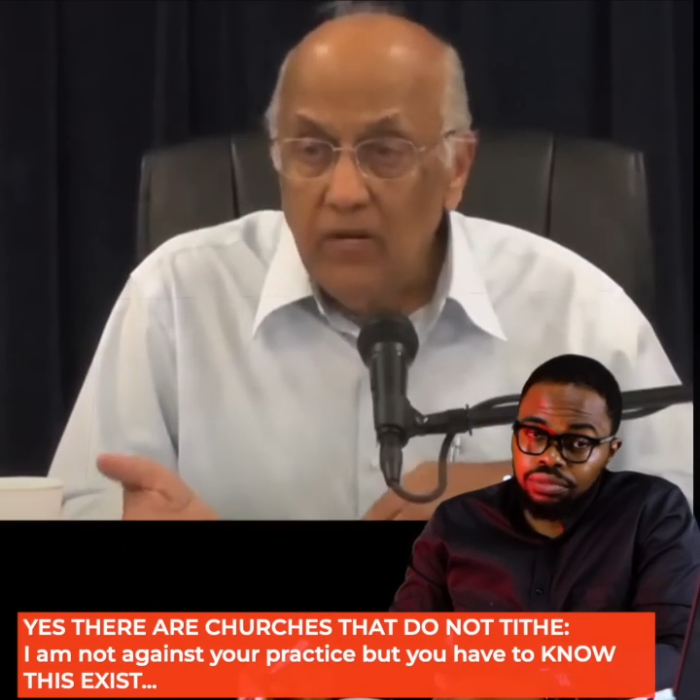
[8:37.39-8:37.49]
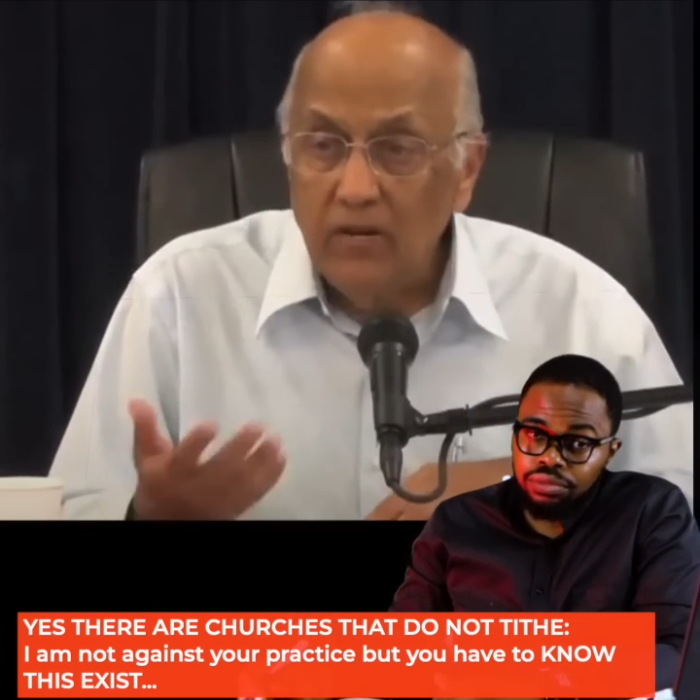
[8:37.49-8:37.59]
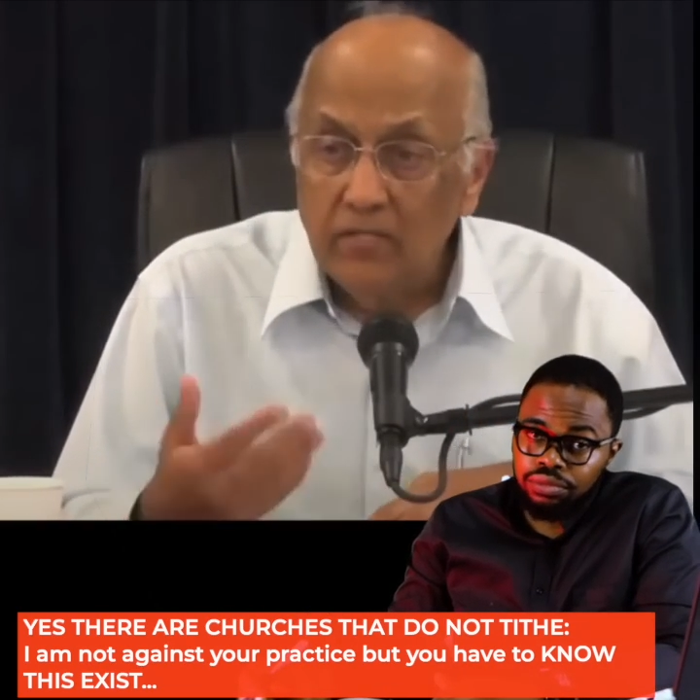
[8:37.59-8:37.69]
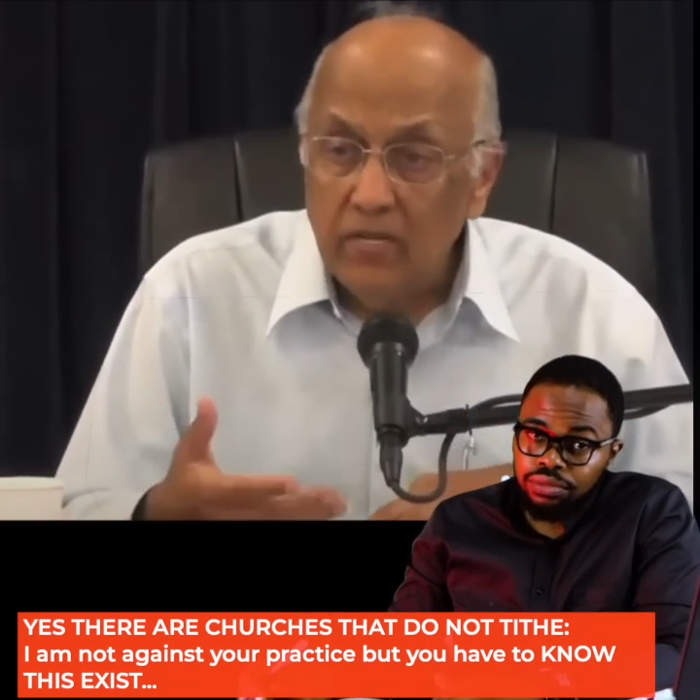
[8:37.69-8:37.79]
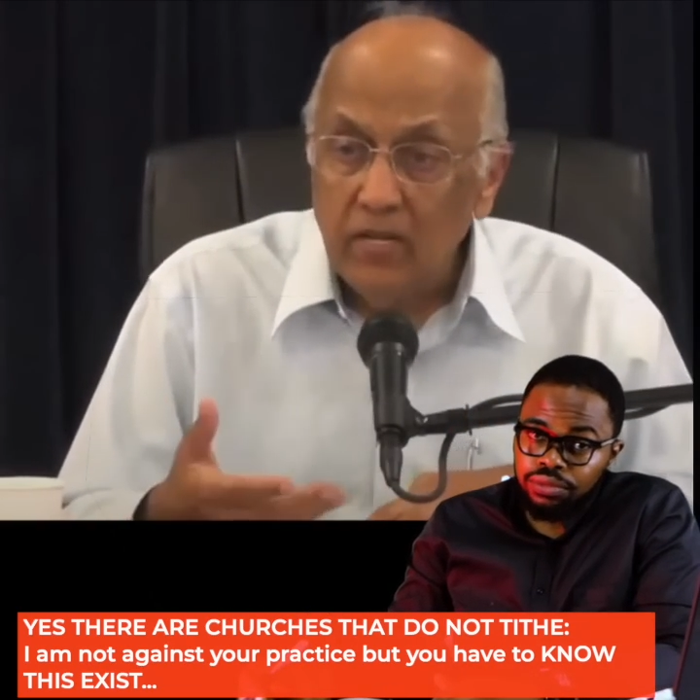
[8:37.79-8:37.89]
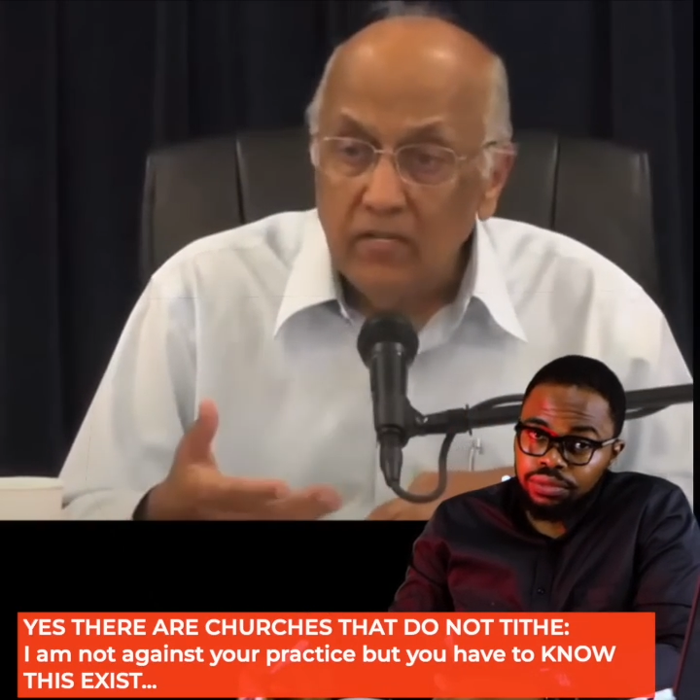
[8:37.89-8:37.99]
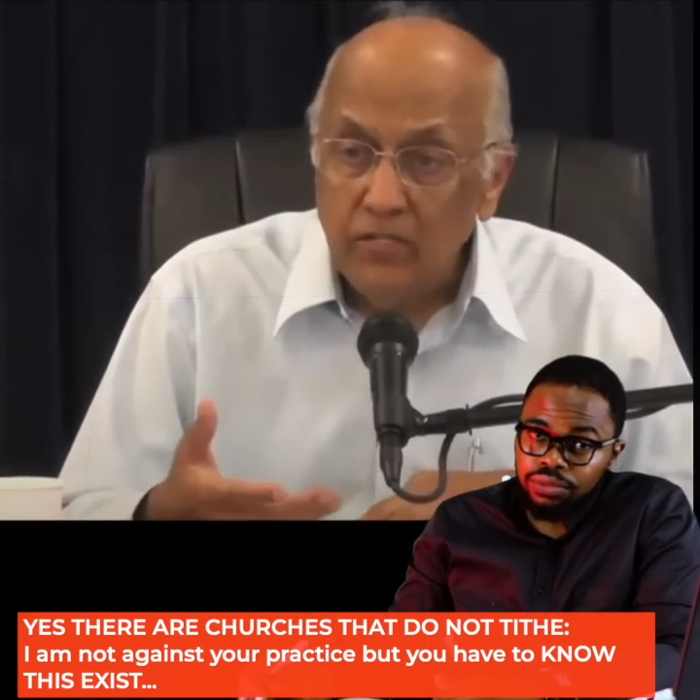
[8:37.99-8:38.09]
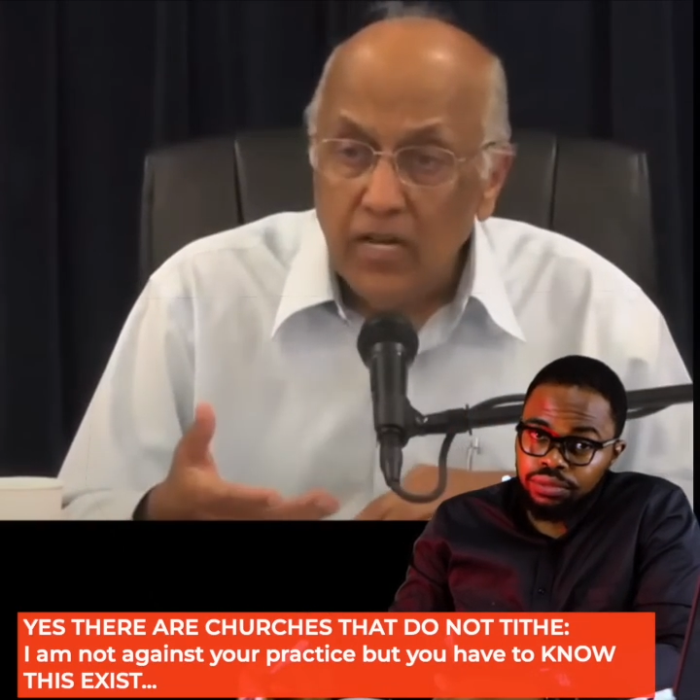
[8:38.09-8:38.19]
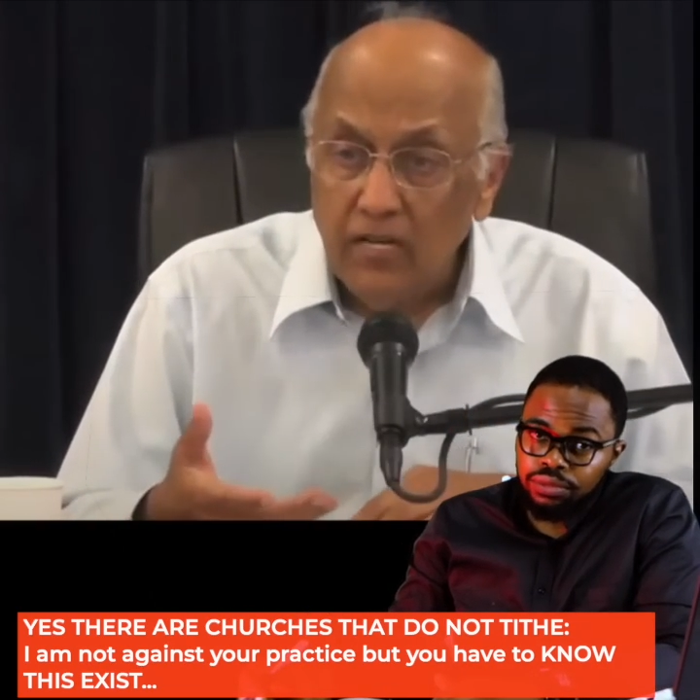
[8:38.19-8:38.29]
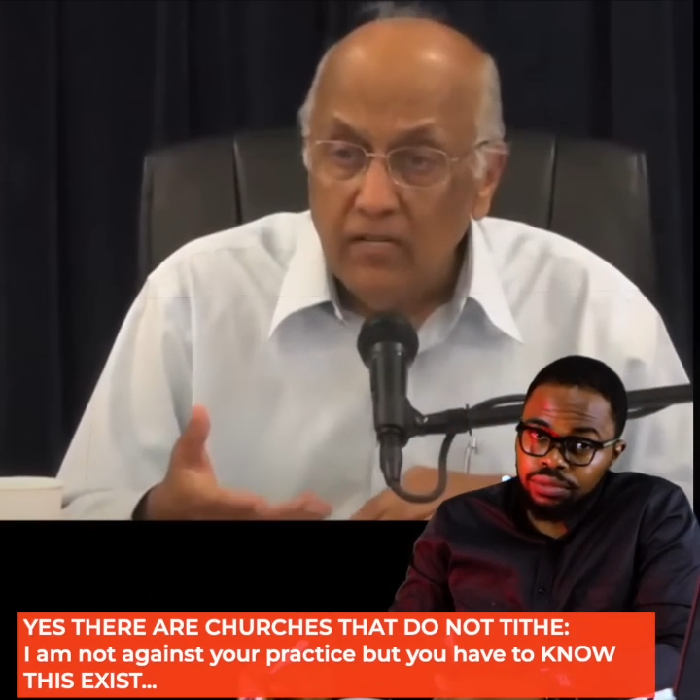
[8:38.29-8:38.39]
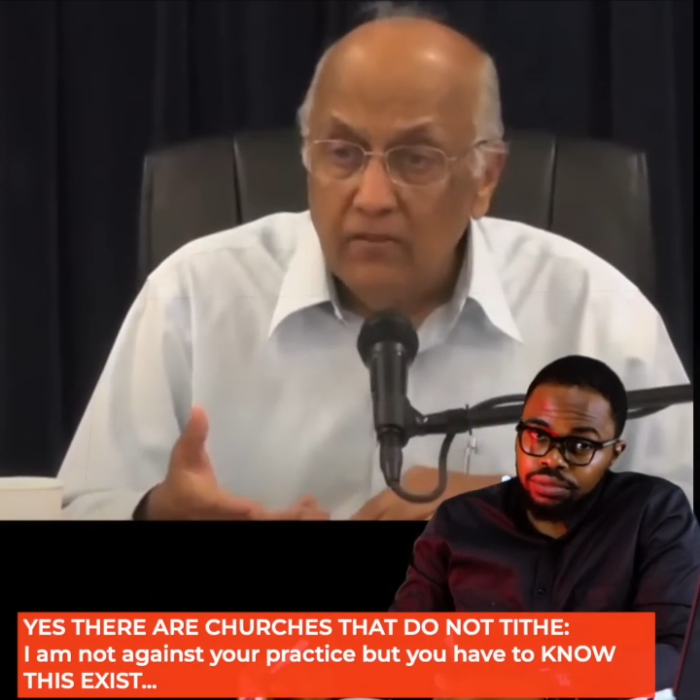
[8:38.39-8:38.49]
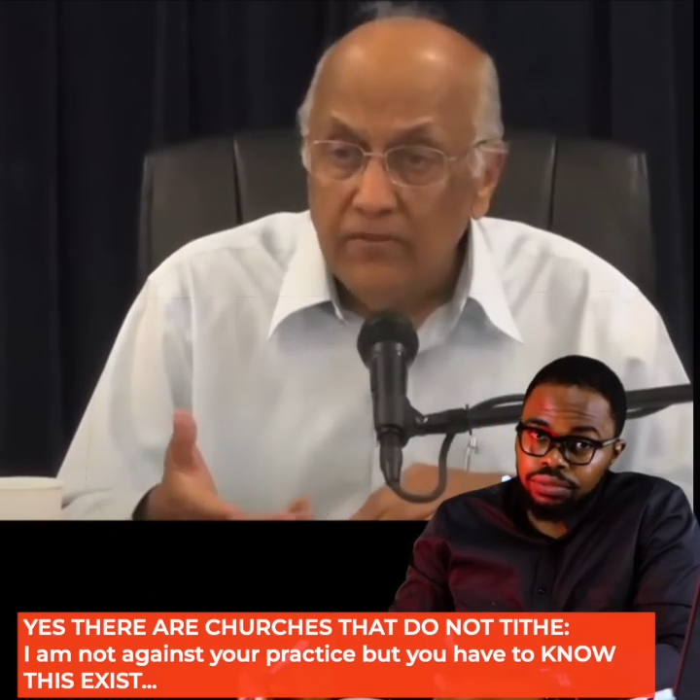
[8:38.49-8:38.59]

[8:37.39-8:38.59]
But here's another child